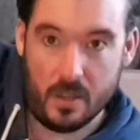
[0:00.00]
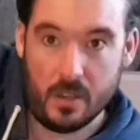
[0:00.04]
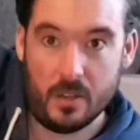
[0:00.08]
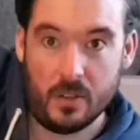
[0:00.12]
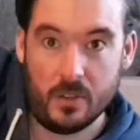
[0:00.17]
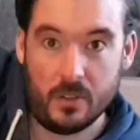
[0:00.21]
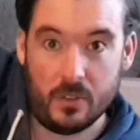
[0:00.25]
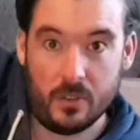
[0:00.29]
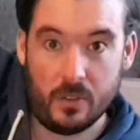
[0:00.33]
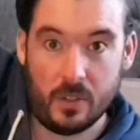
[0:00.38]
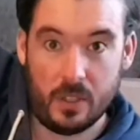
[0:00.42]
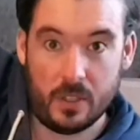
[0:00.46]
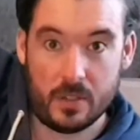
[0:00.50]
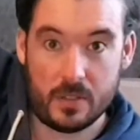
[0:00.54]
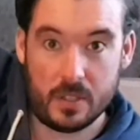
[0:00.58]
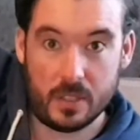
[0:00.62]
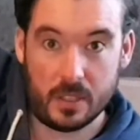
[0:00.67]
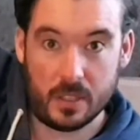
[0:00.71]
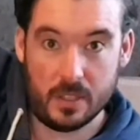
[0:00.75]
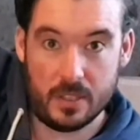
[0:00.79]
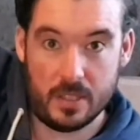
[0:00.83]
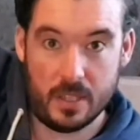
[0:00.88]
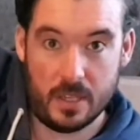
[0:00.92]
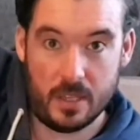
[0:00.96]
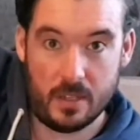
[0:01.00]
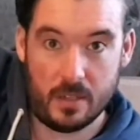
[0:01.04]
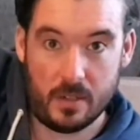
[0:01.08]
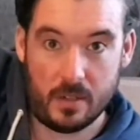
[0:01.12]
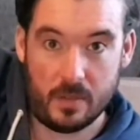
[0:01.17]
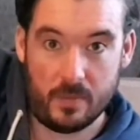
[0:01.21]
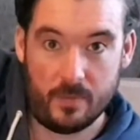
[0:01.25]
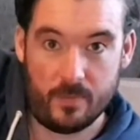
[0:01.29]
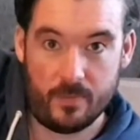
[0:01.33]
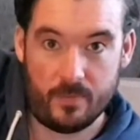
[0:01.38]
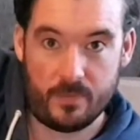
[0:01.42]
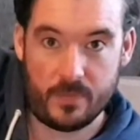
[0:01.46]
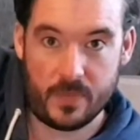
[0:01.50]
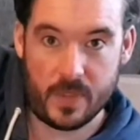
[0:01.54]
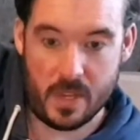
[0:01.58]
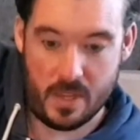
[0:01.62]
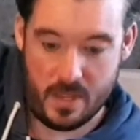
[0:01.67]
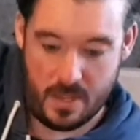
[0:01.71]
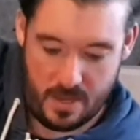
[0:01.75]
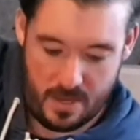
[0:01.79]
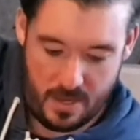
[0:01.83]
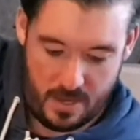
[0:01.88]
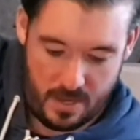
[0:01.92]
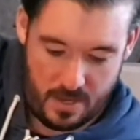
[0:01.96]
So here's the container.
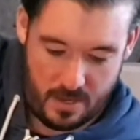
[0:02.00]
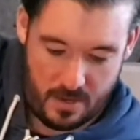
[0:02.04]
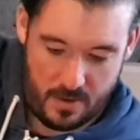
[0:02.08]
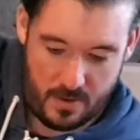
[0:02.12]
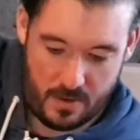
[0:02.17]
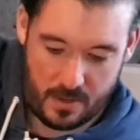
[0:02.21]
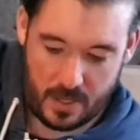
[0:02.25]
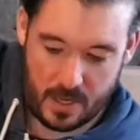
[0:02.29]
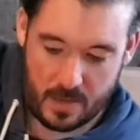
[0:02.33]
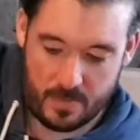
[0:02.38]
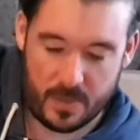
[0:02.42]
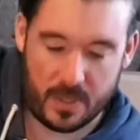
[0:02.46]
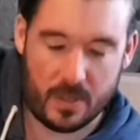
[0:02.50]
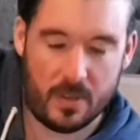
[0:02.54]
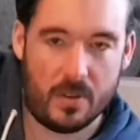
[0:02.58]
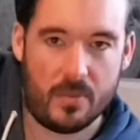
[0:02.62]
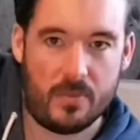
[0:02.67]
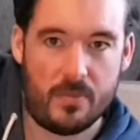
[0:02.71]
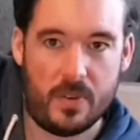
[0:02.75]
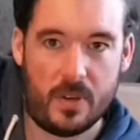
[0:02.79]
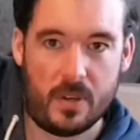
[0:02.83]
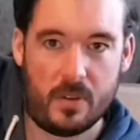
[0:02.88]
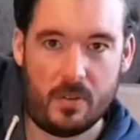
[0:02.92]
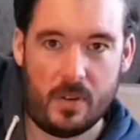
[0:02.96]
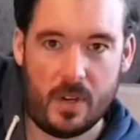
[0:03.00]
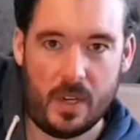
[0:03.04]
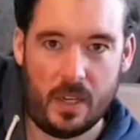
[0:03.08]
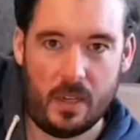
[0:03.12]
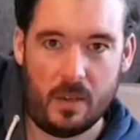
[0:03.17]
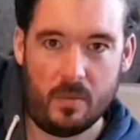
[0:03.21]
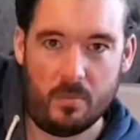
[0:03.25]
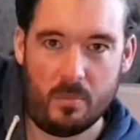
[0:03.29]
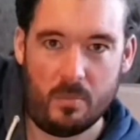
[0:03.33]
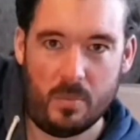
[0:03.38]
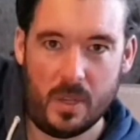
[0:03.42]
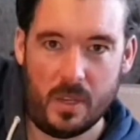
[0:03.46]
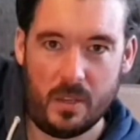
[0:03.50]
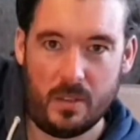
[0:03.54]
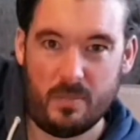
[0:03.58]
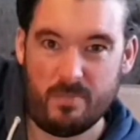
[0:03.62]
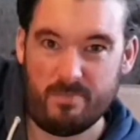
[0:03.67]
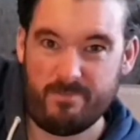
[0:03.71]
You know, it comes out at a fair rate, but